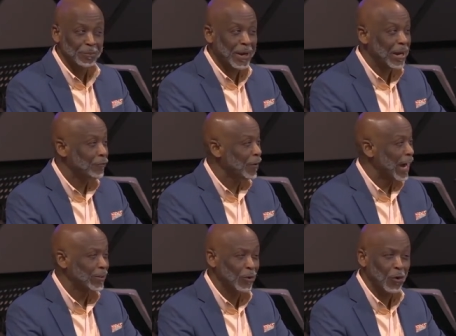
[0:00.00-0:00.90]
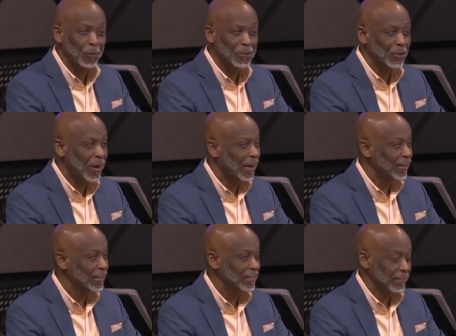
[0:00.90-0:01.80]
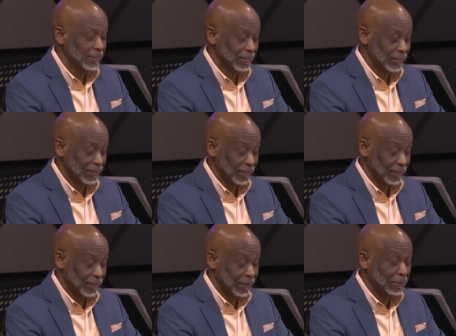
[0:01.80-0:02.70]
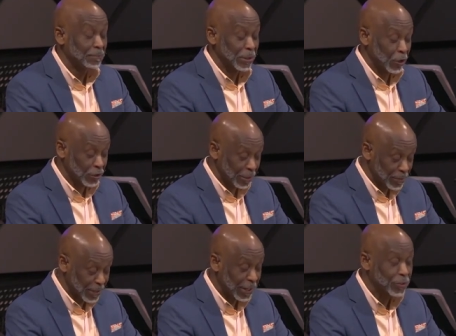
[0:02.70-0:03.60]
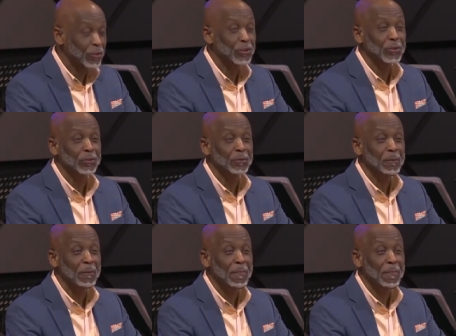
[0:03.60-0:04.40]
pray for God to open your eyes. Because I'm saying to you,